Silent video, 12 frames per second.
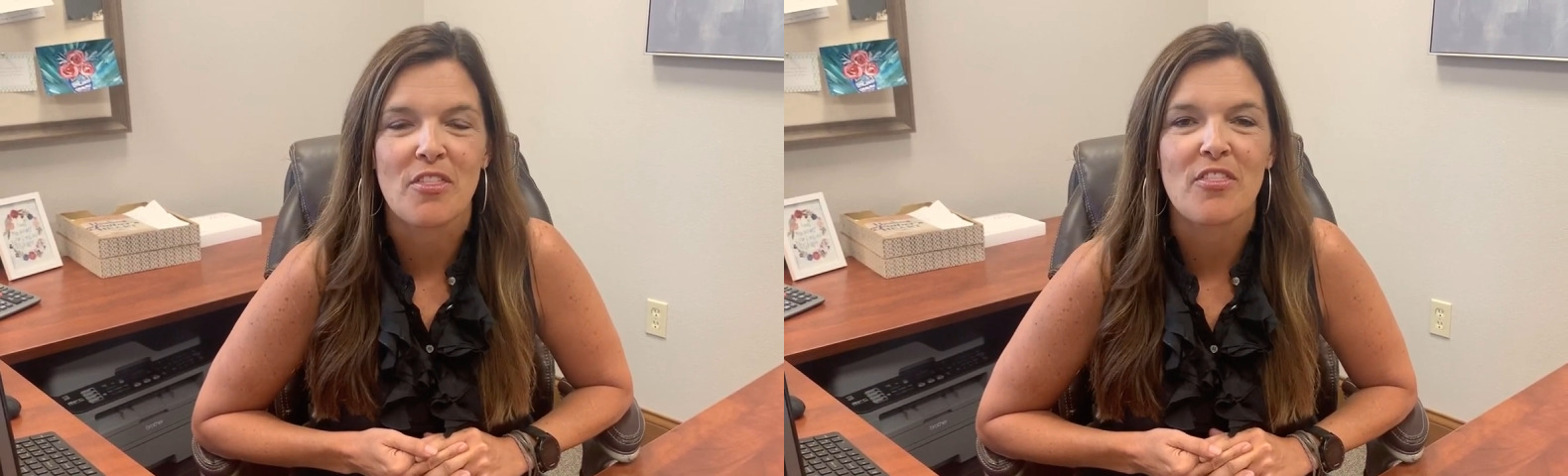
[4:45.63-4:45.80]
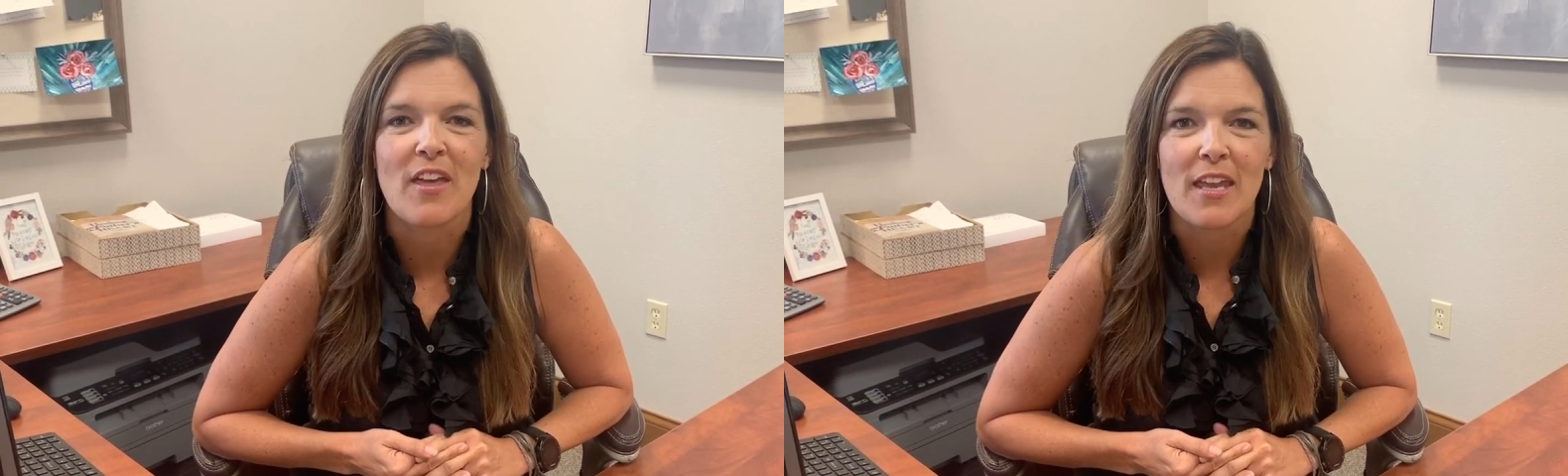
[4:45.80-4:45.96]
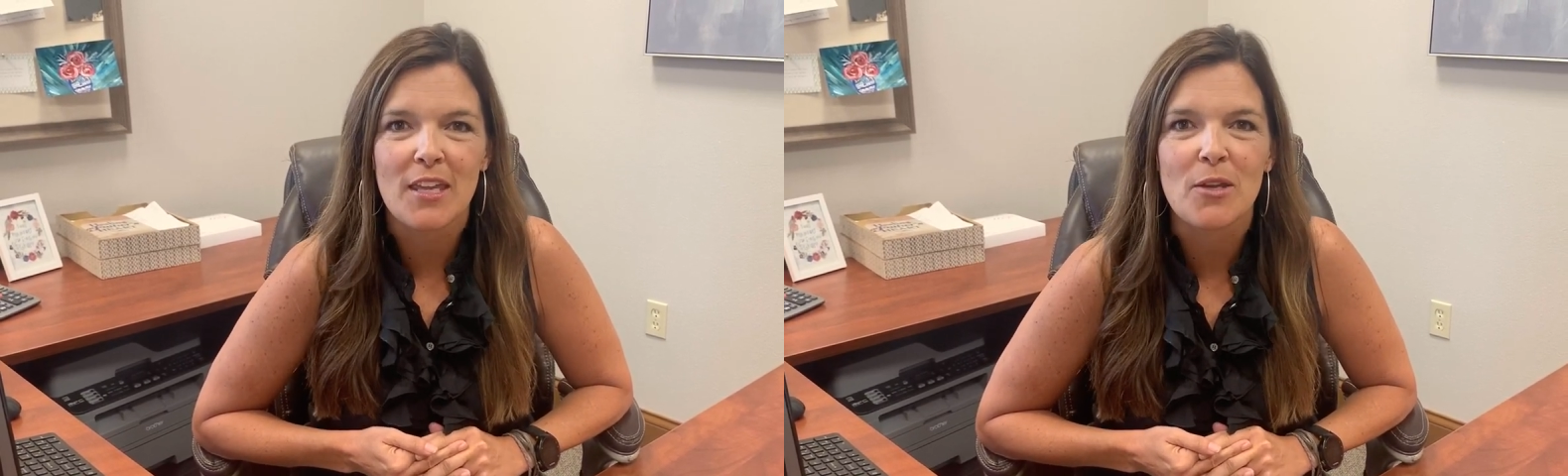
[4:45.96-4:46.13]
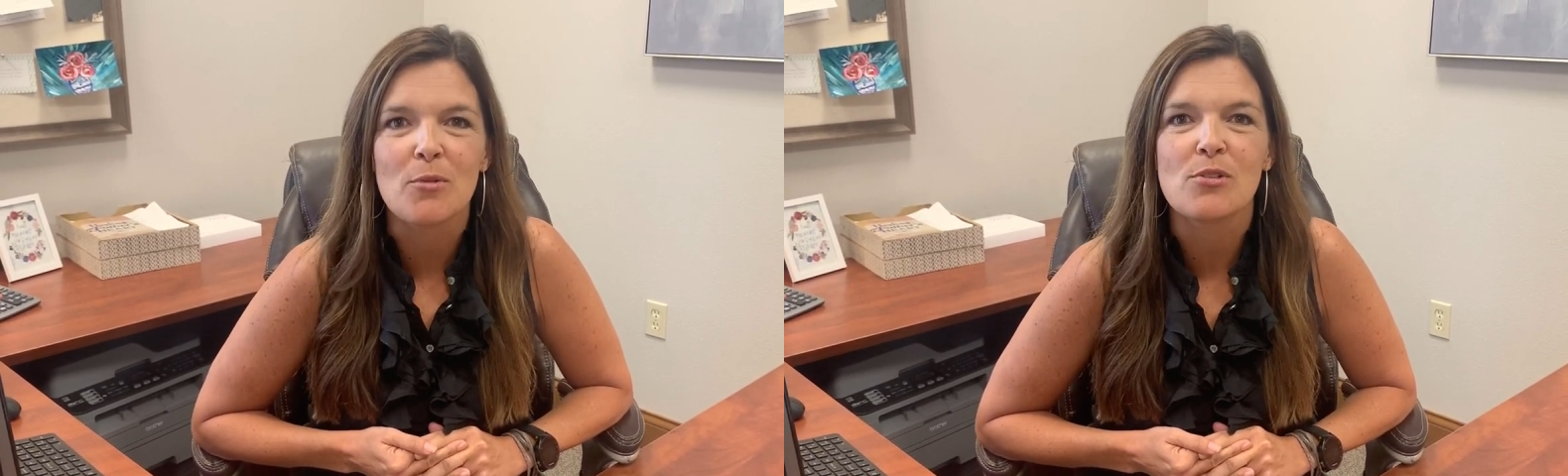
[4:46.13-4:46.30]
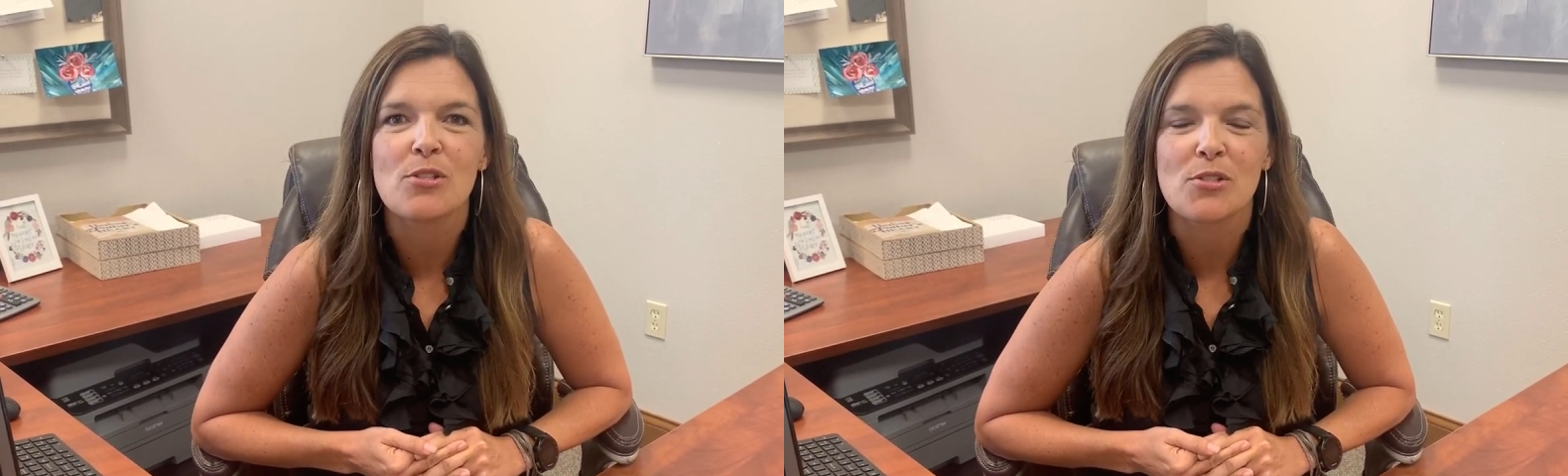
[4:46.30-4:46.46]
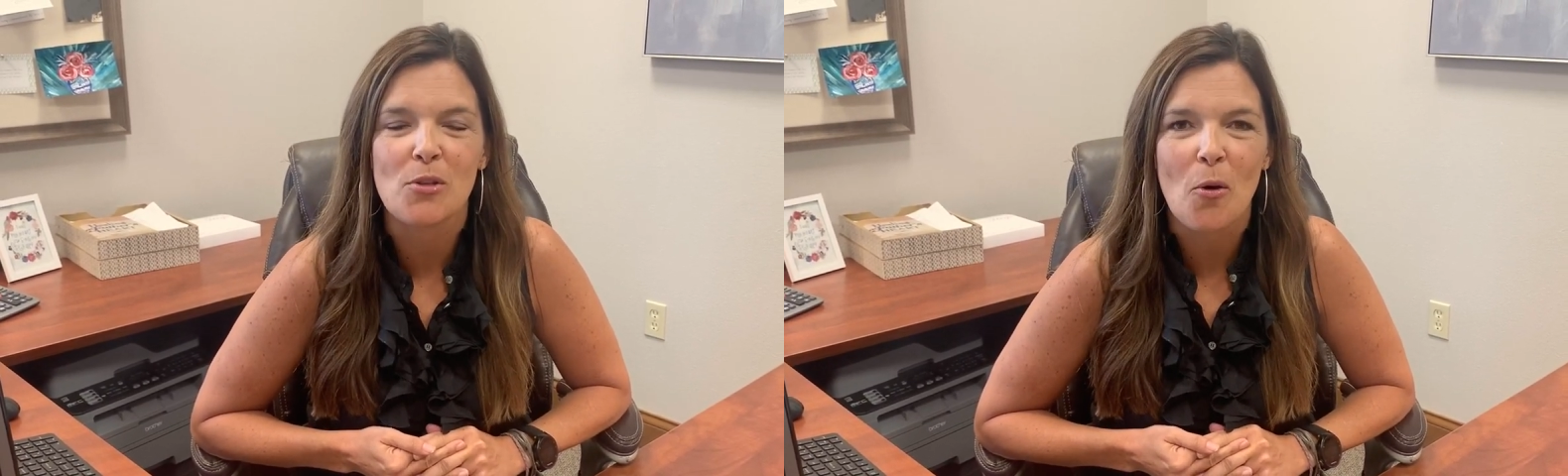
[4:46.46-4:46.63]
Thank you
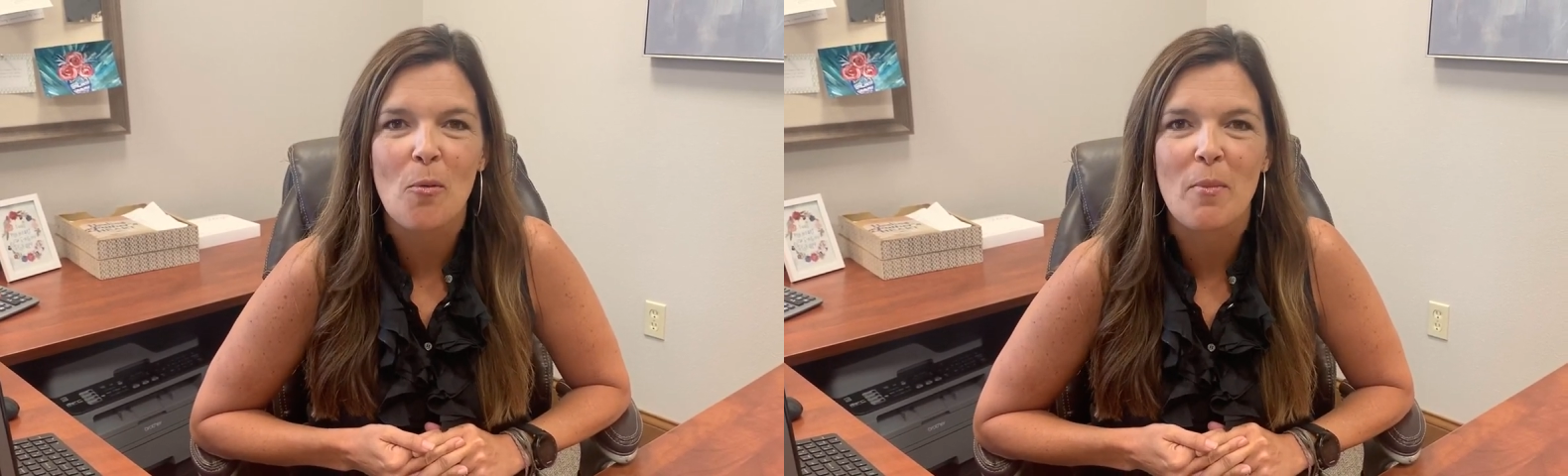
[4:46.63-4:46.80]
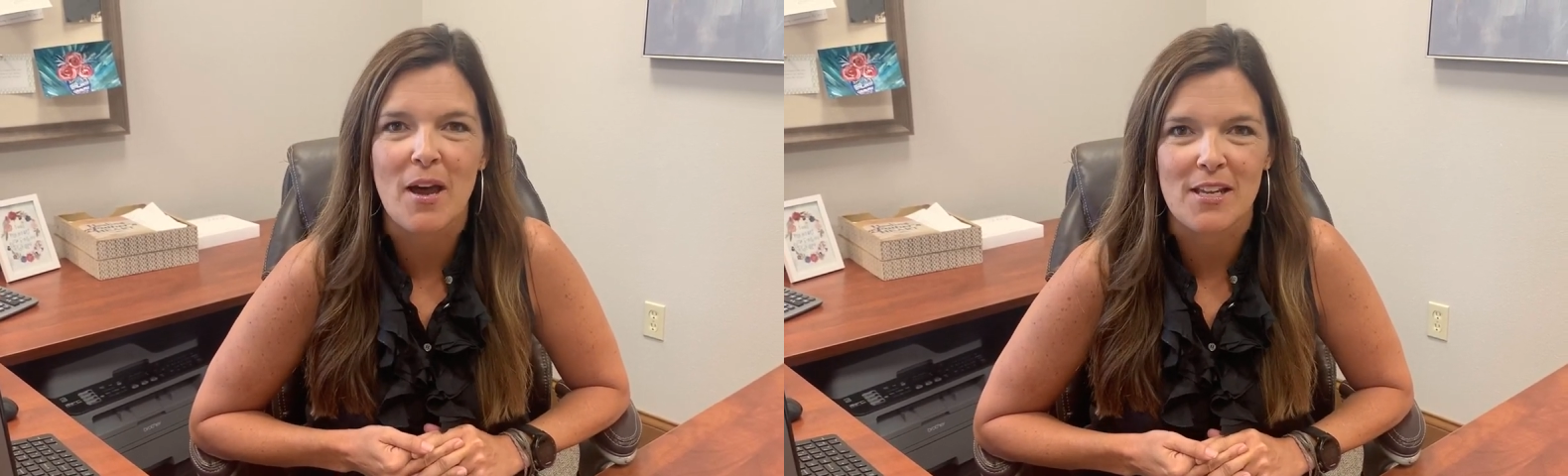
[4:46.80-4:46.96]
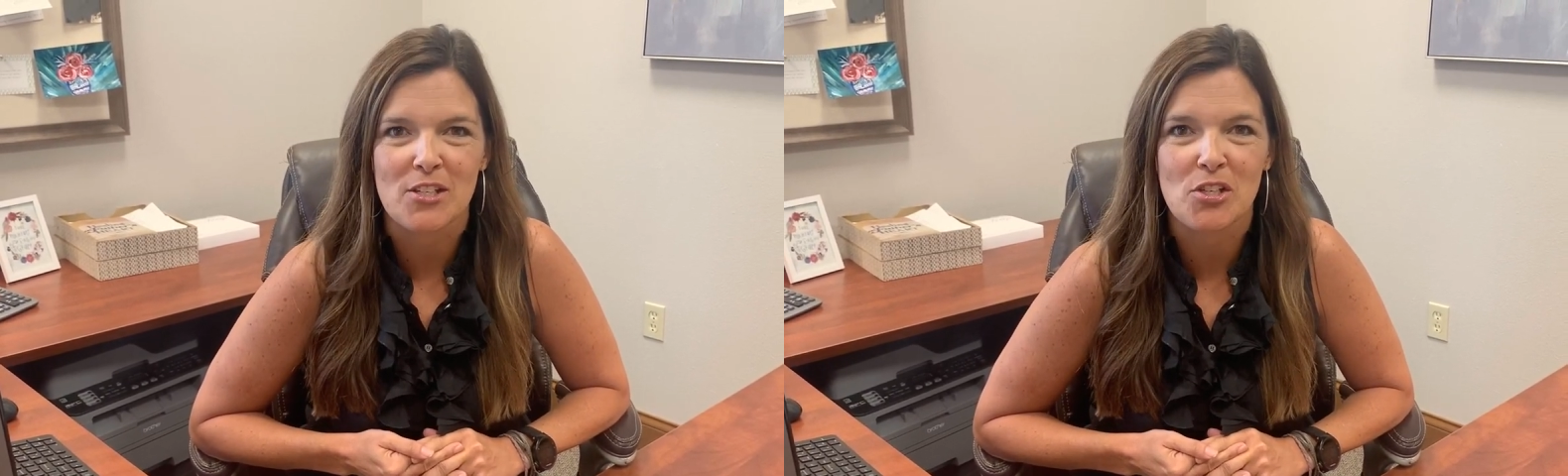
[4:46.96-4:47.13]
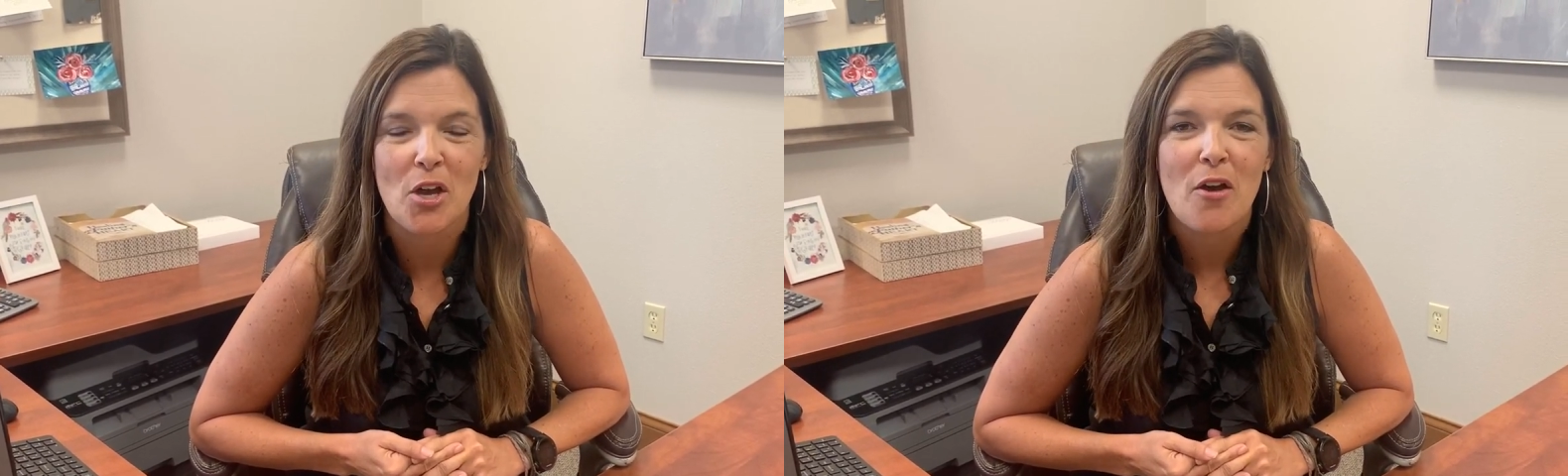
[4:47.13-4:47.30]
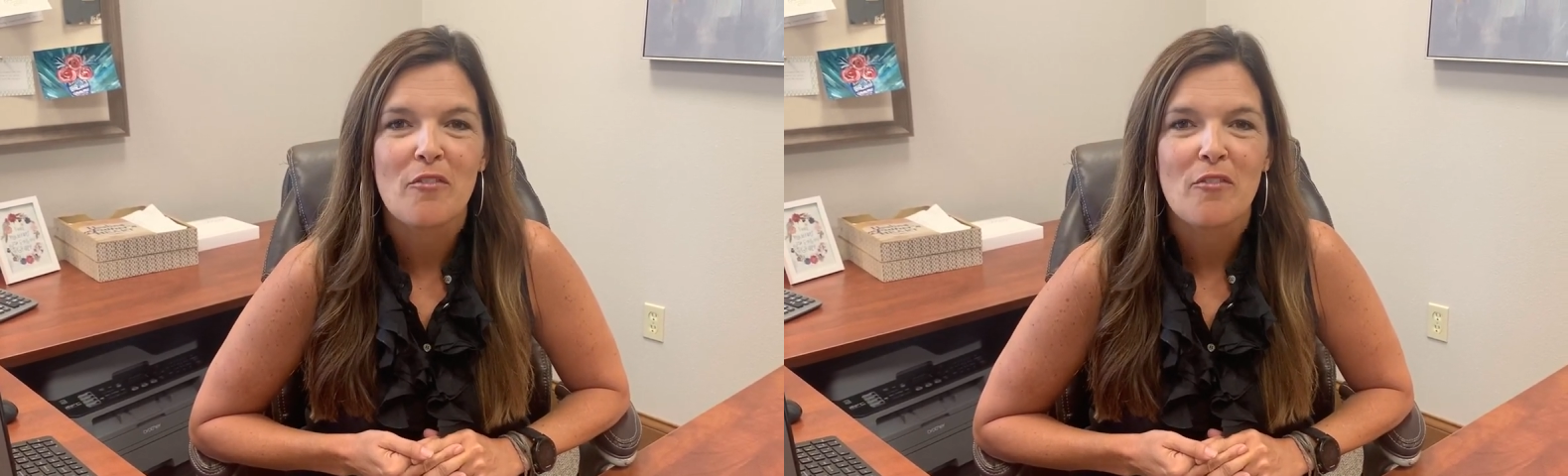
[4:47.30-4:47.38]
so much